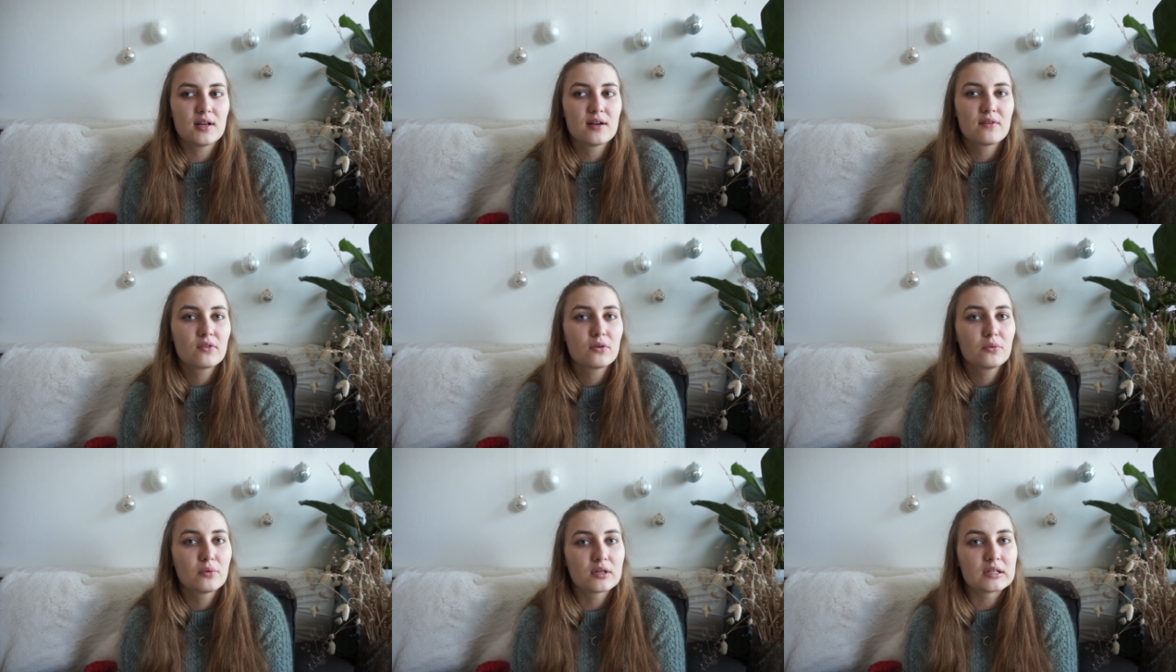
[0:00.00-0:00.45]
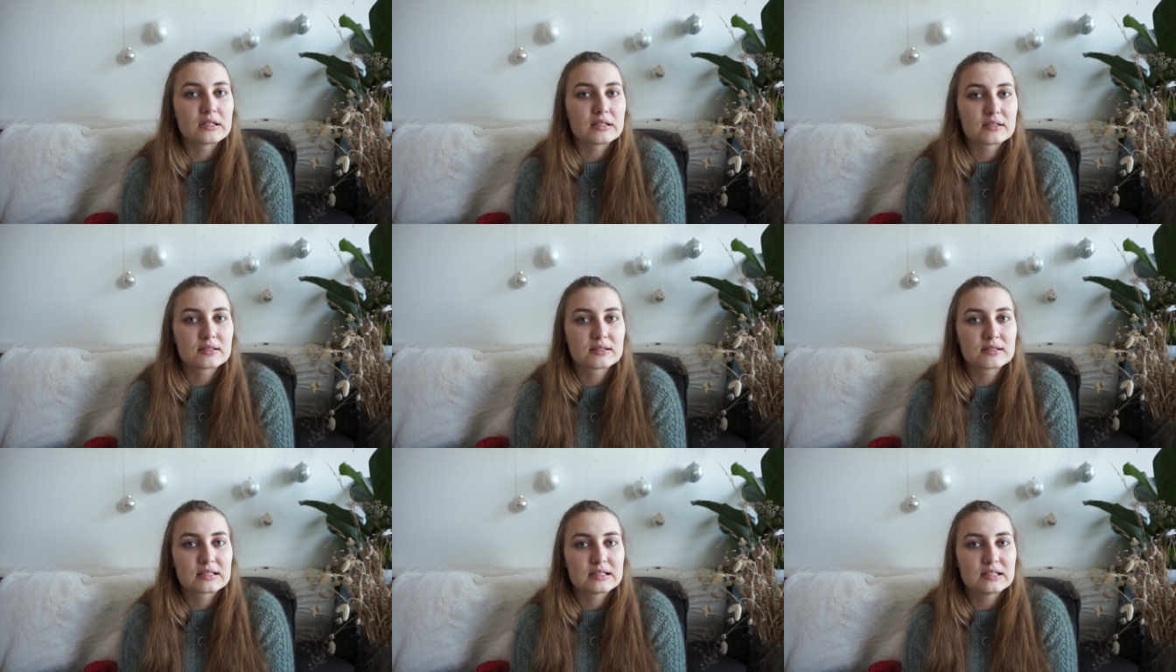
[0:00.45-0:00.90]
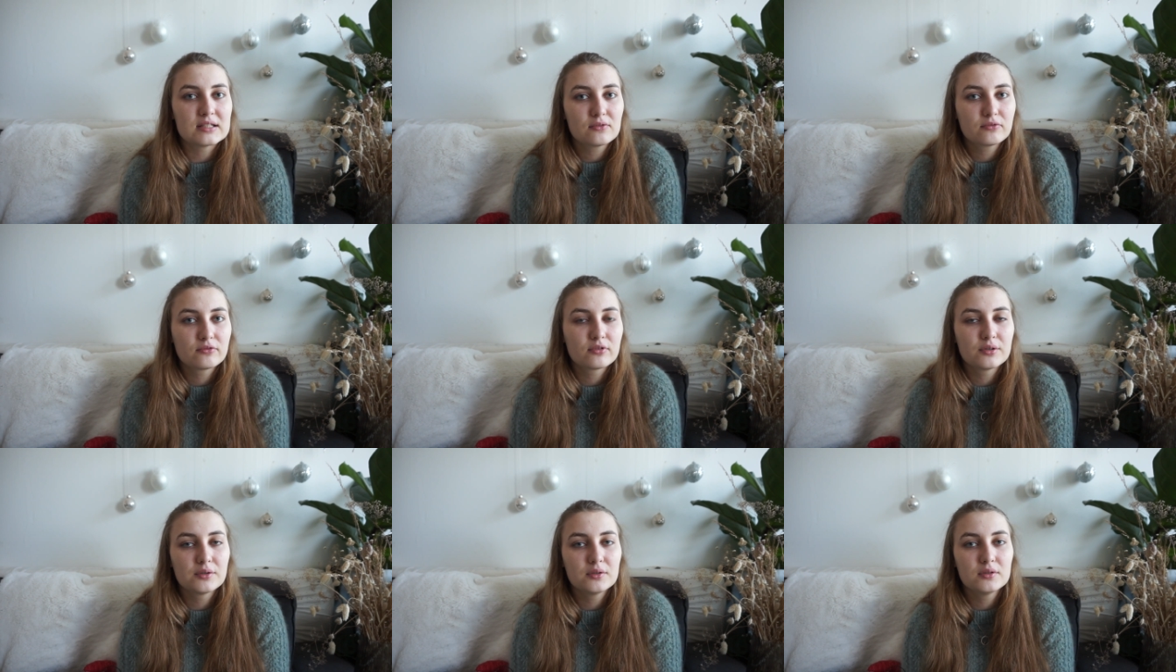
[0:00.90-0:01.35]
Everyone is
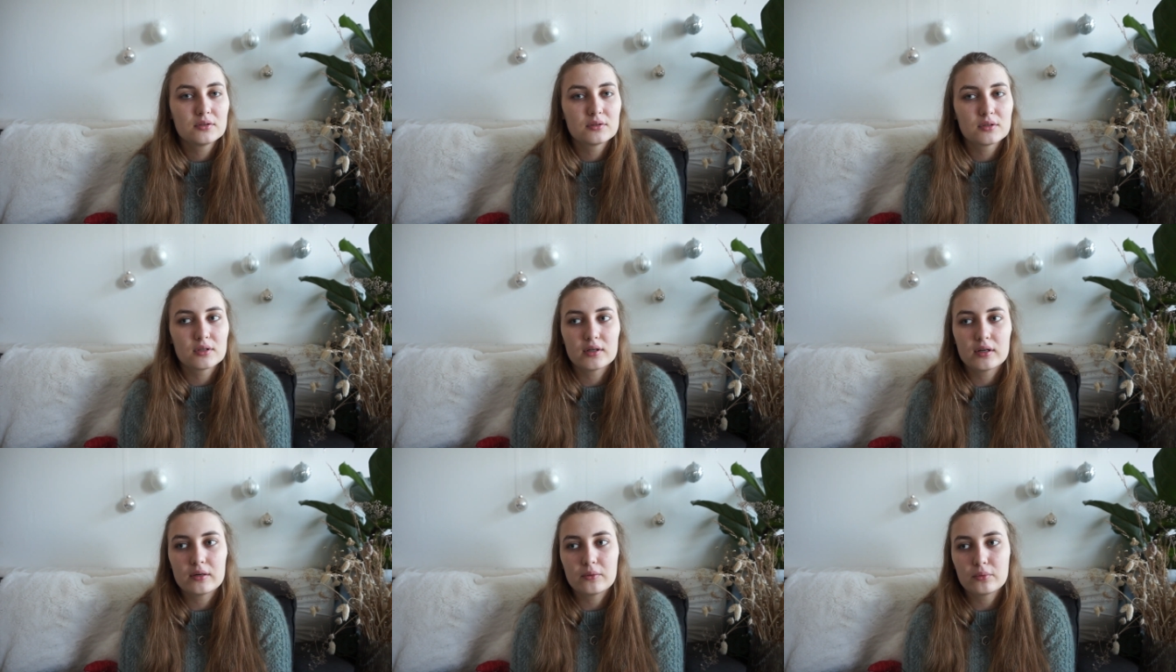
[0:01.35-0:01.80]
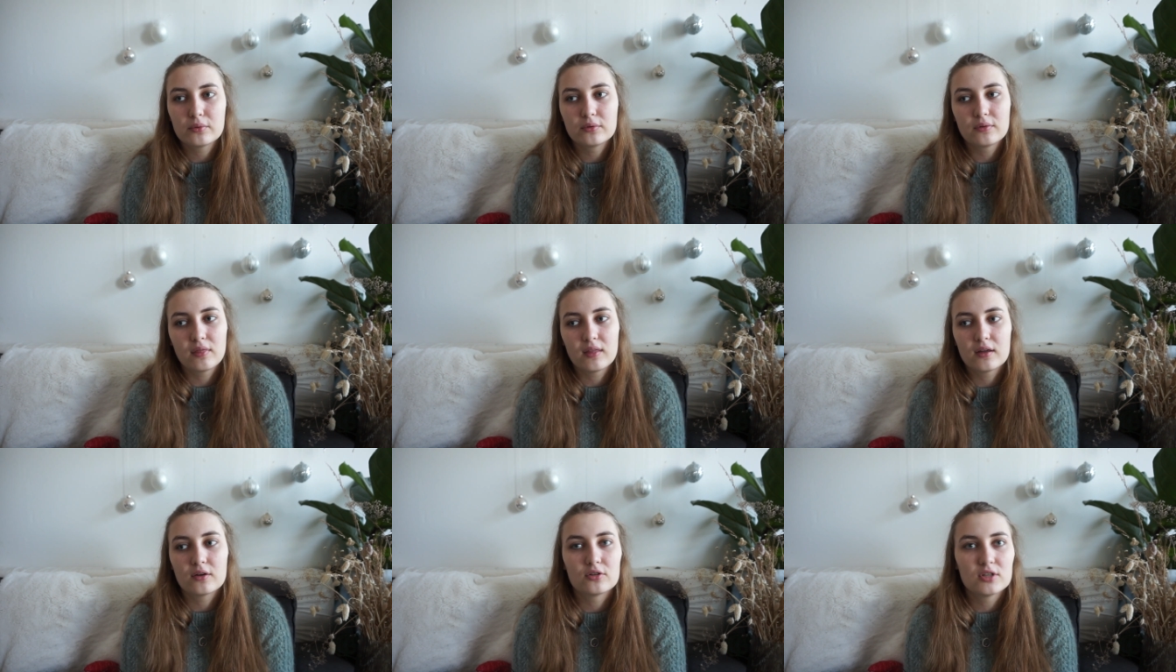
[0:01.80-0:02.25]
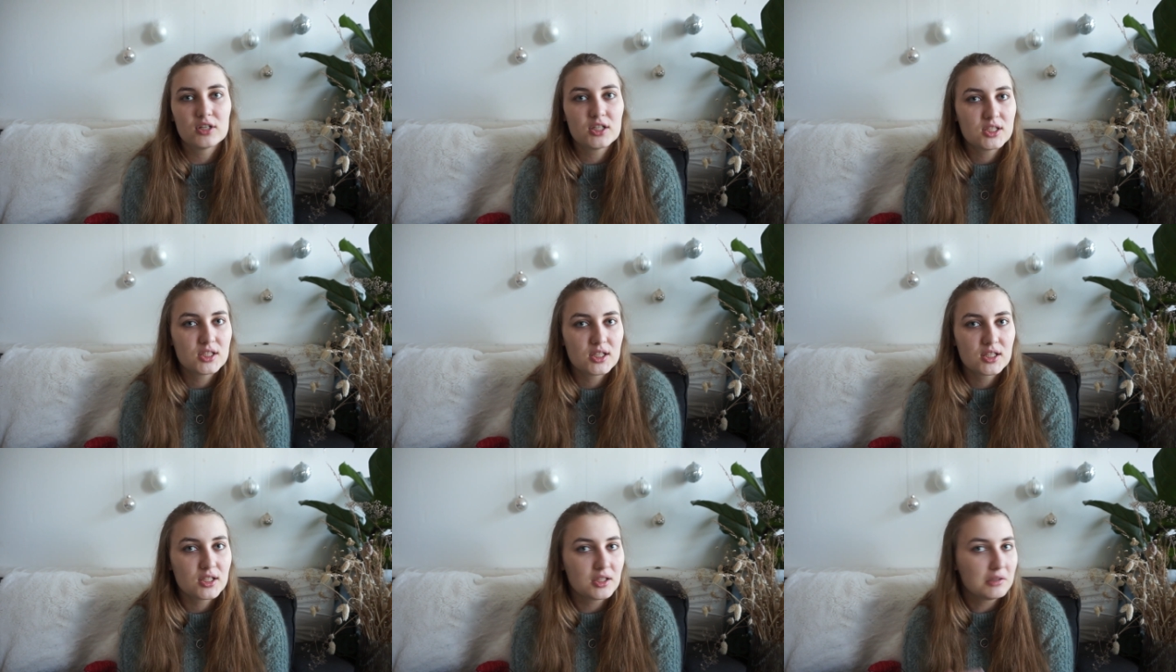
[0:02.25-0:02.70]
different with their
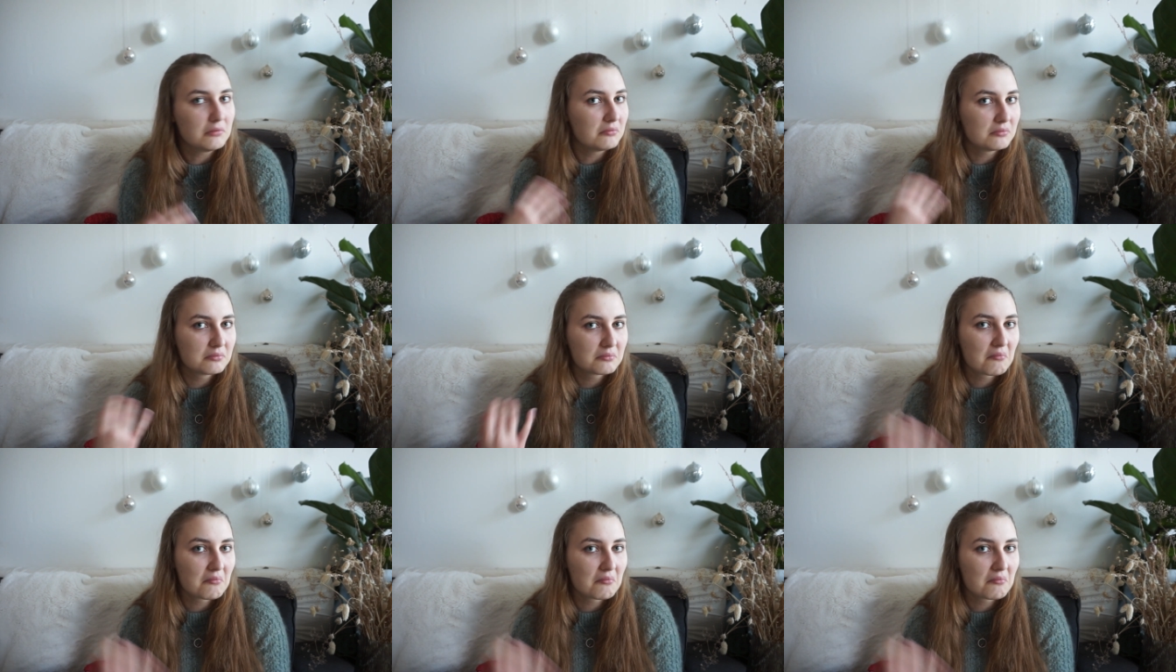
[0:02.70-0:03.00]
knitting.